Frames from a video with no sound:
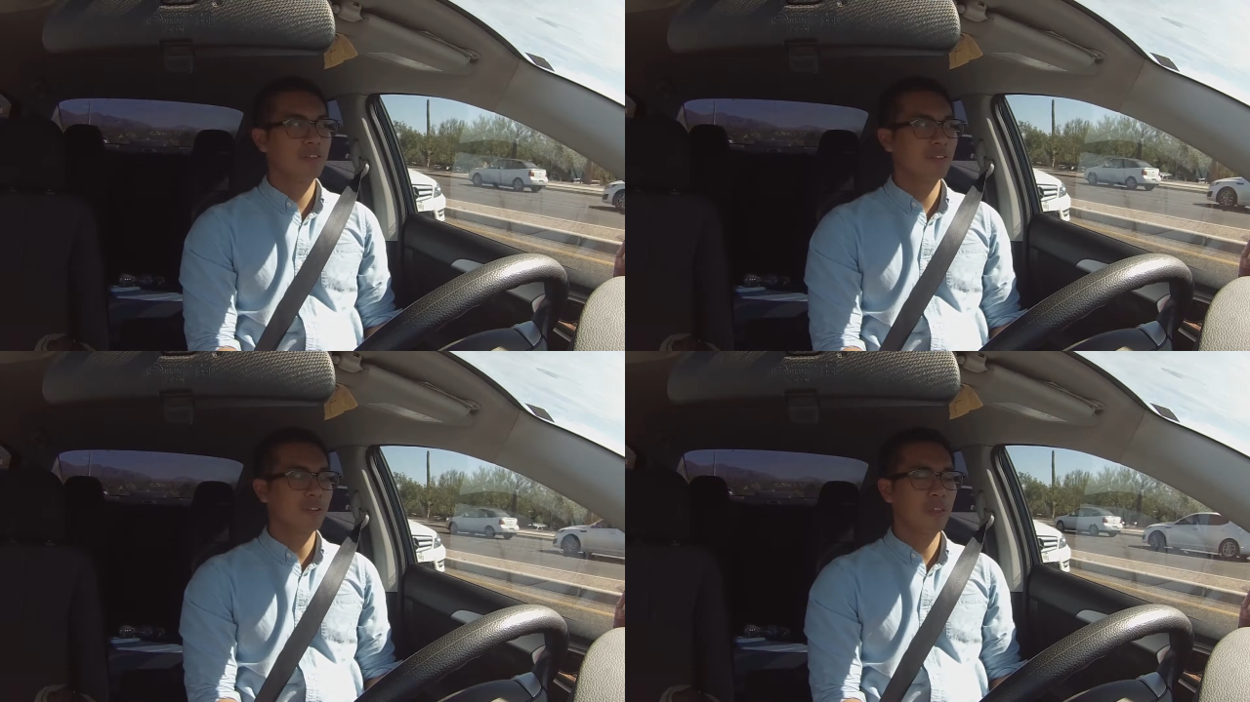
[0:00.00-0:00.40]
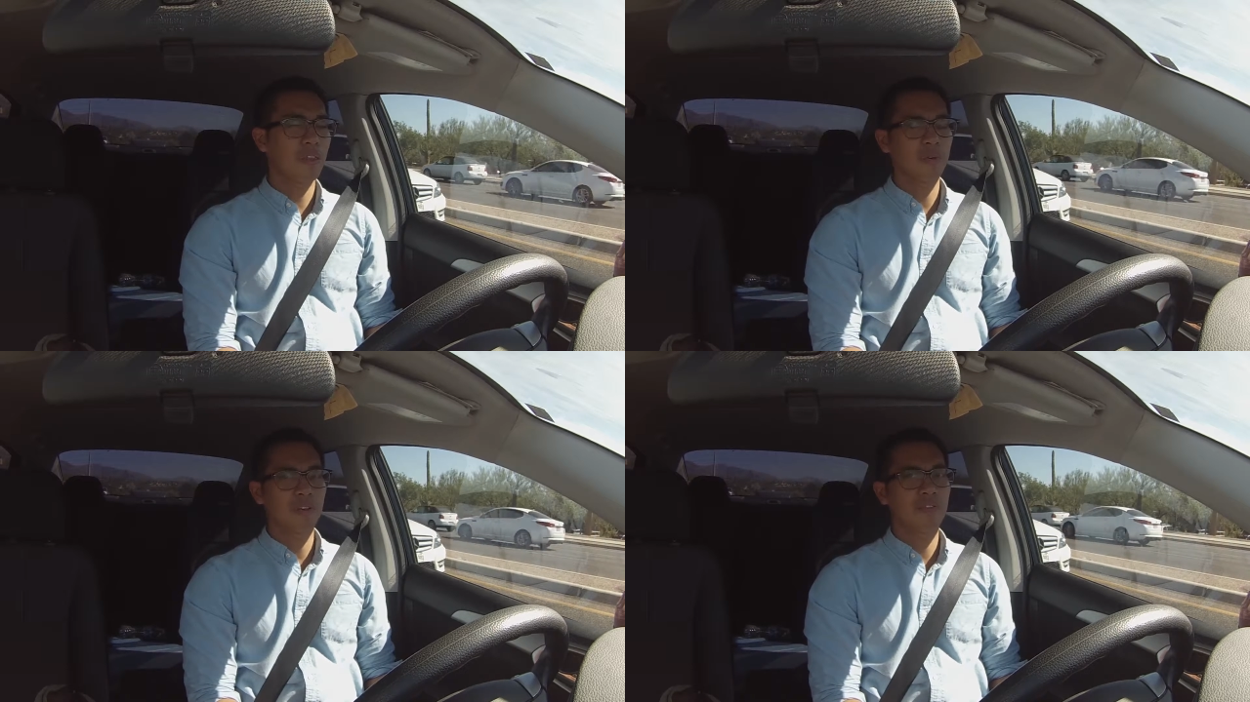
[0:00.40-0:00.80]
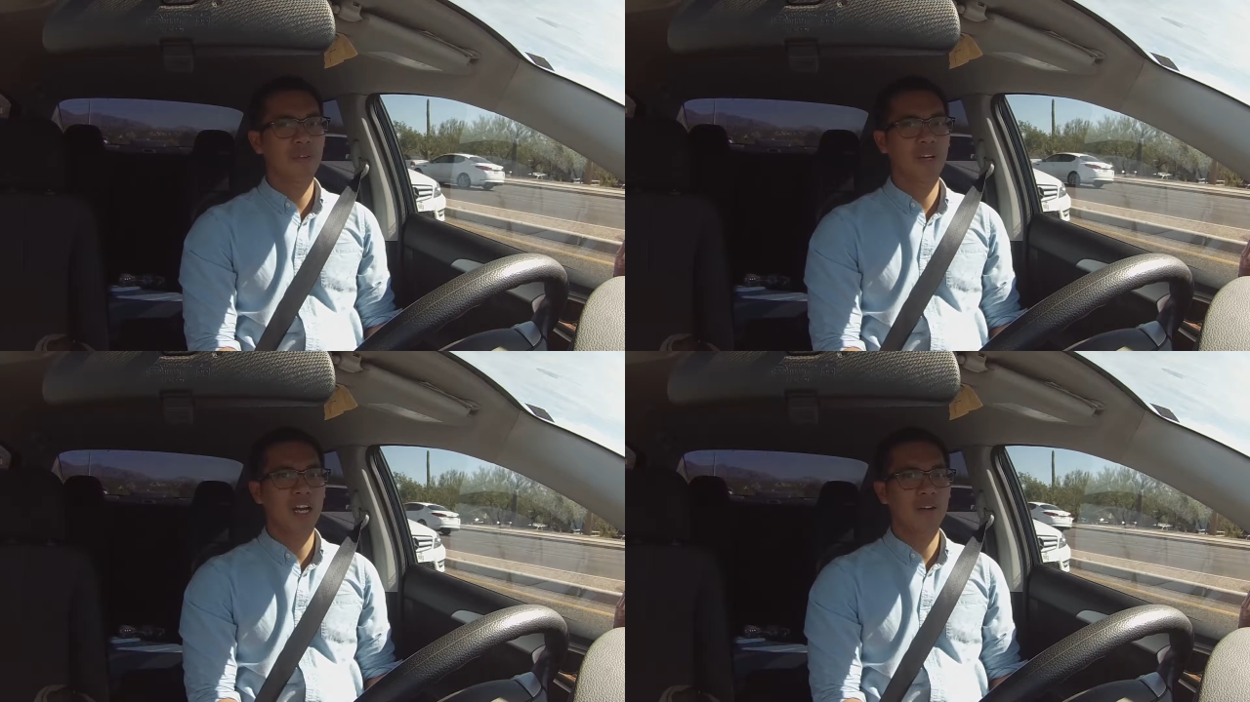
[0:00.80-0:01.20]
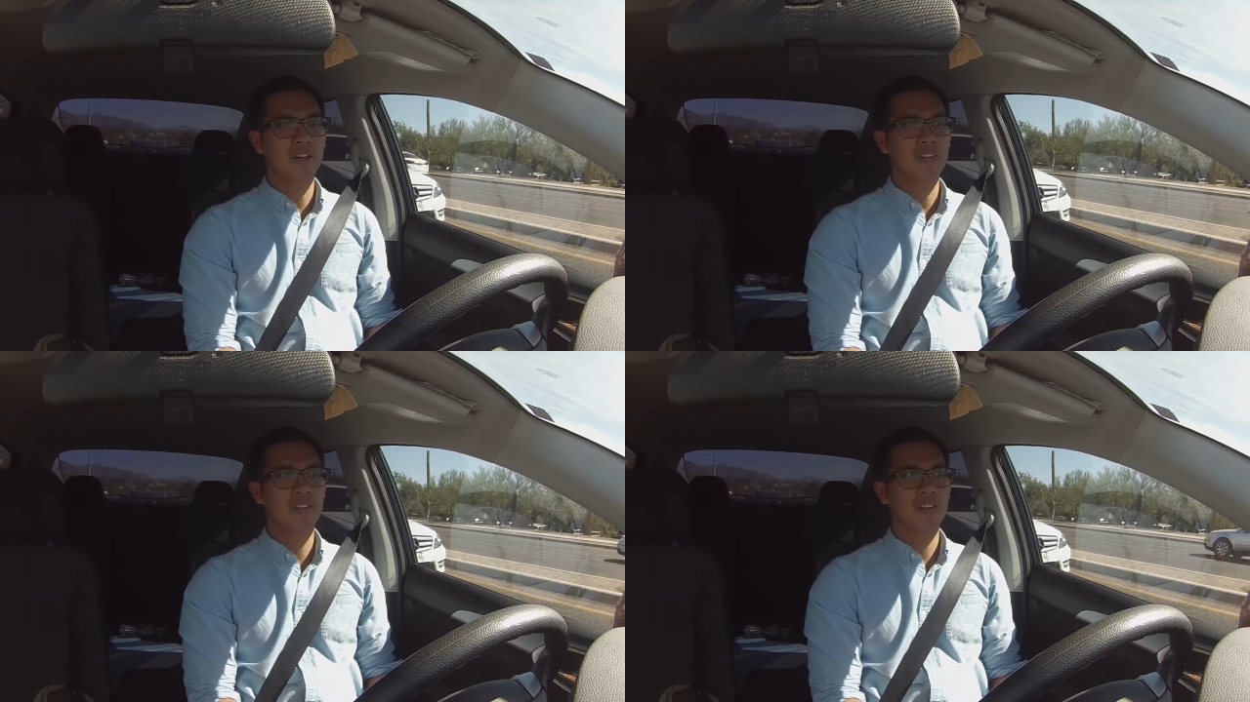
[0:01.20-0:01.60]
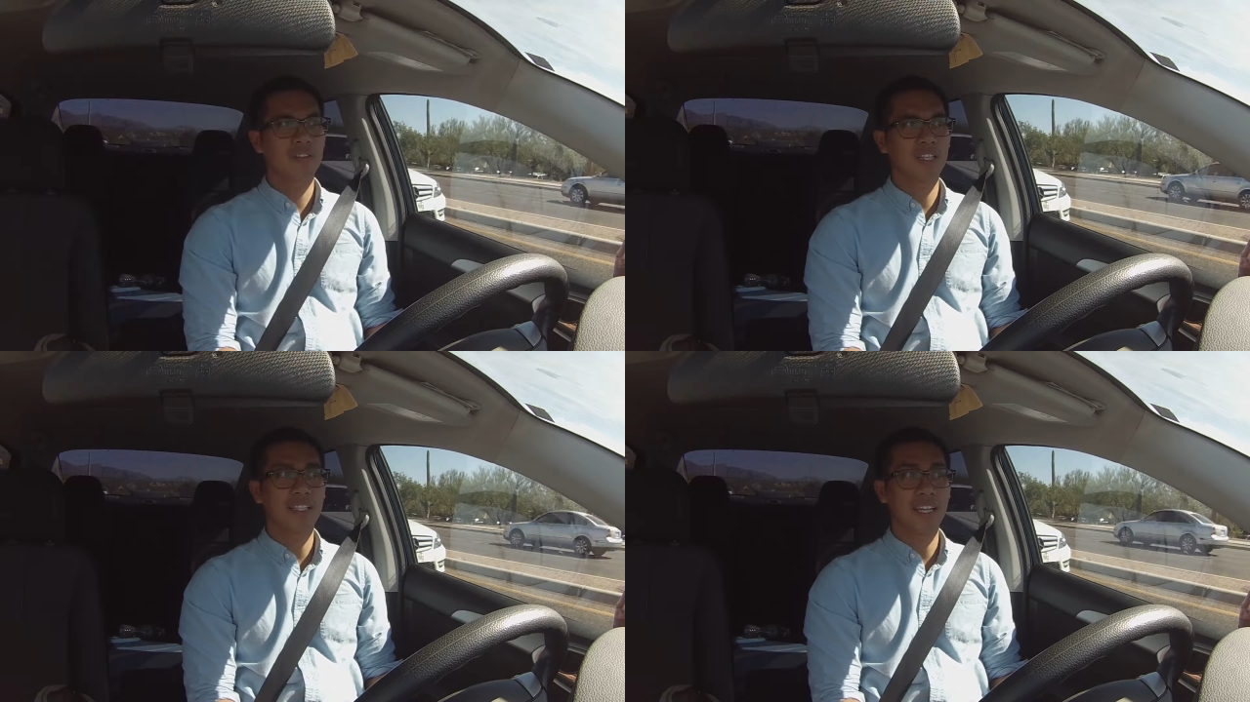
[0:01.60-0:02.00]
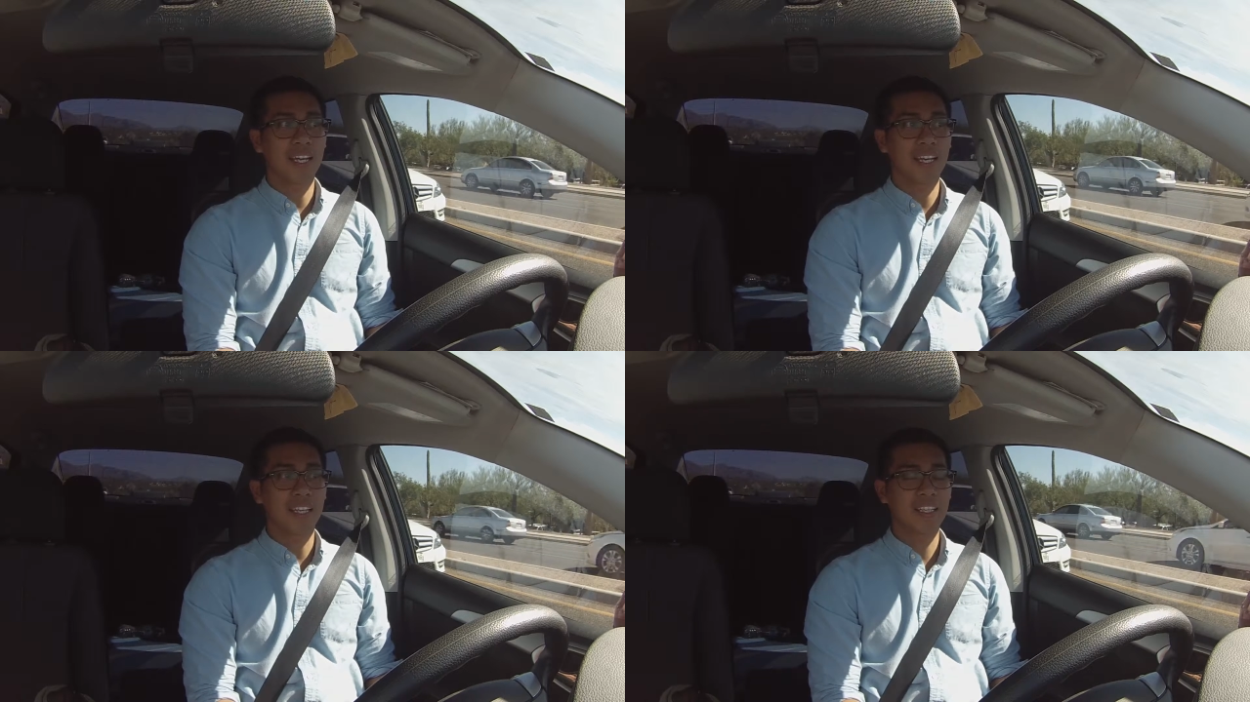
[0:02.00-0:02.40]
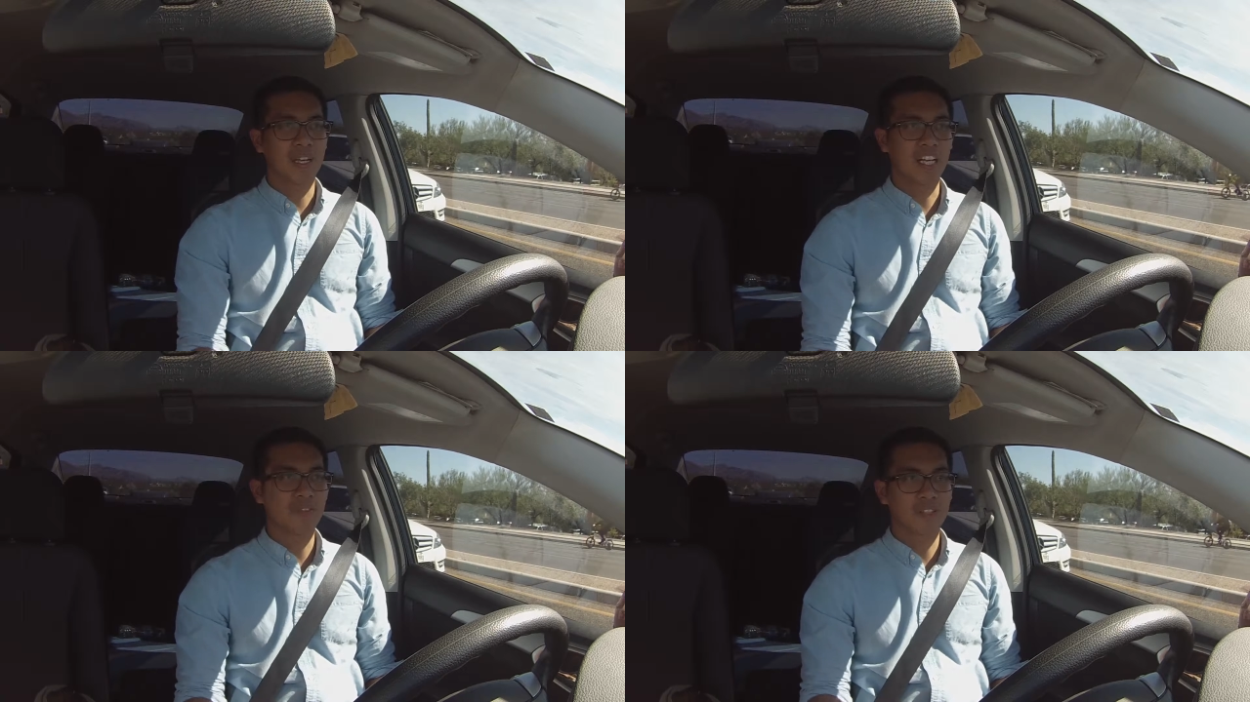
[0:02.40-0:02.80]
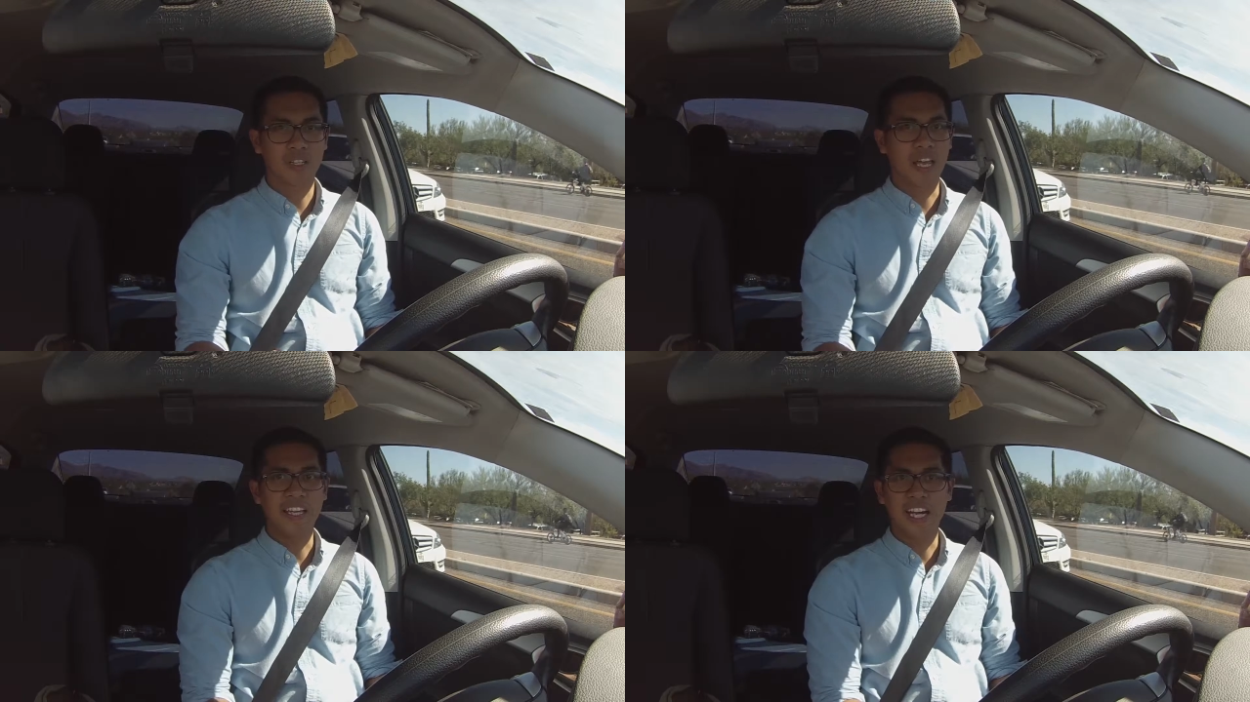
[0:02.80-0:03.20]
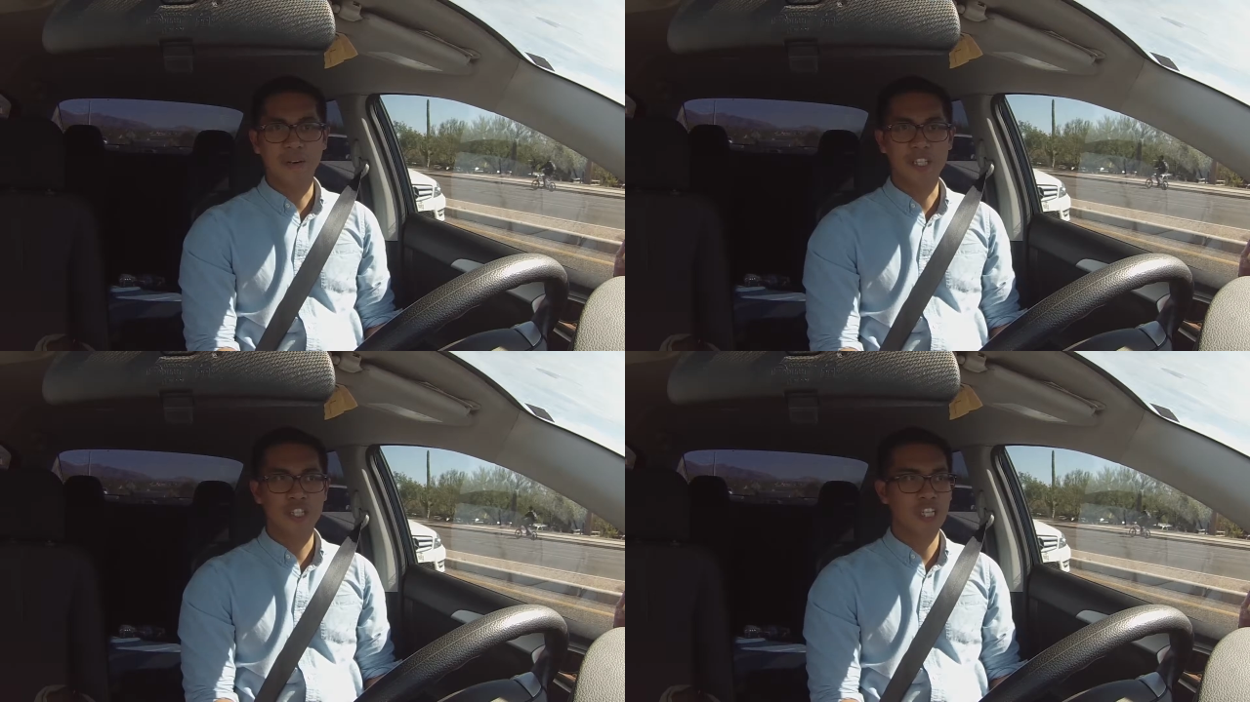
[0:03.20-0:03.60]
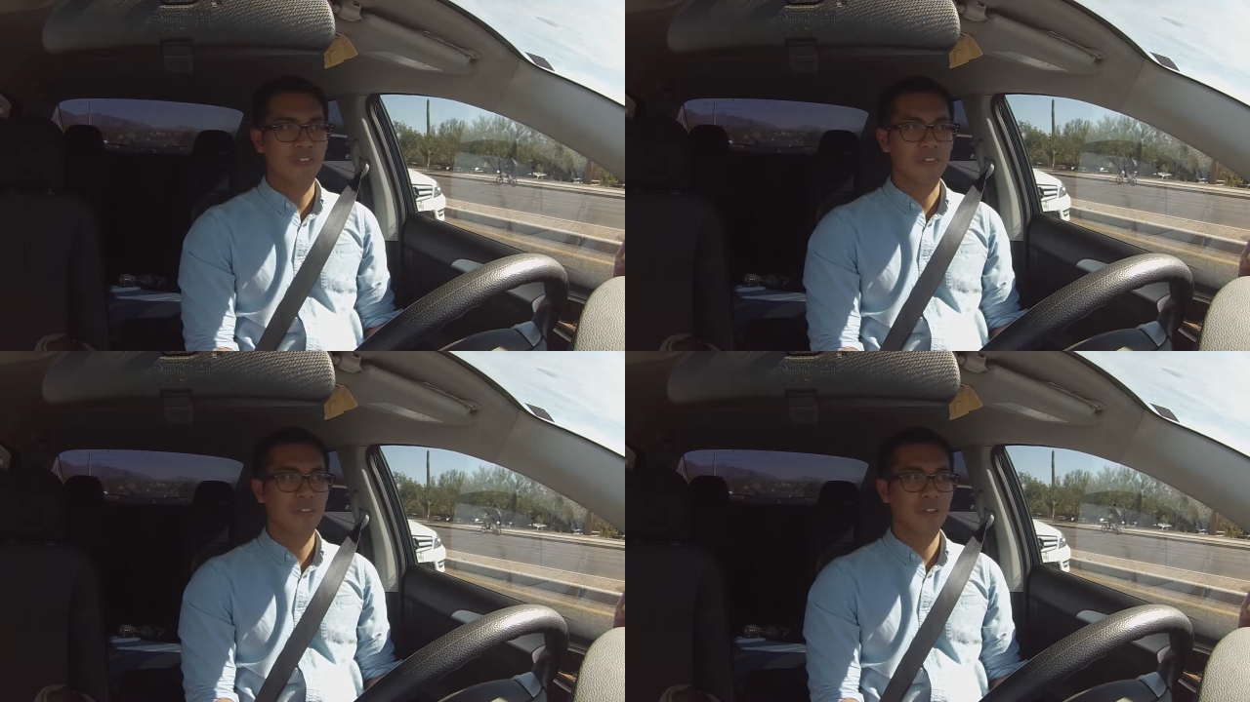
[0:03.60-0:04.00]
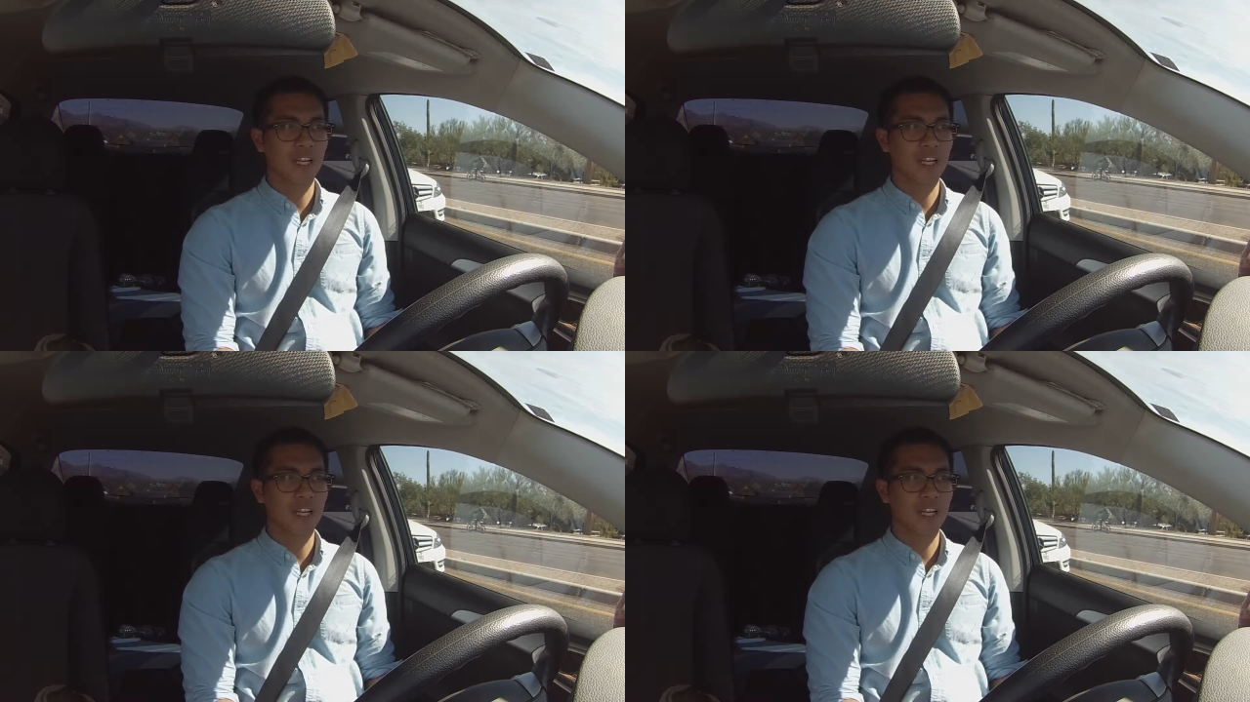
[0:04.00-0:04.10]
for 3 or 4 hours a day out of an 8-hour shift.